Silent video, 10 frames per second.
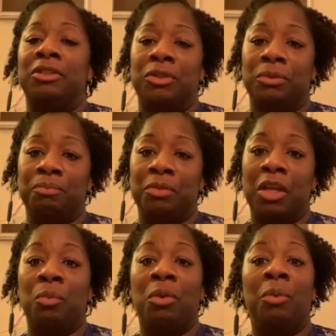to
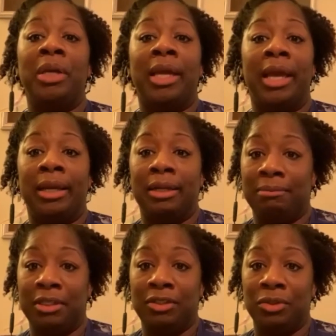and what we can
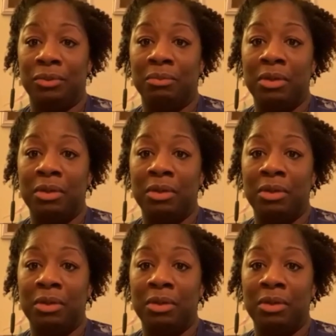commit to.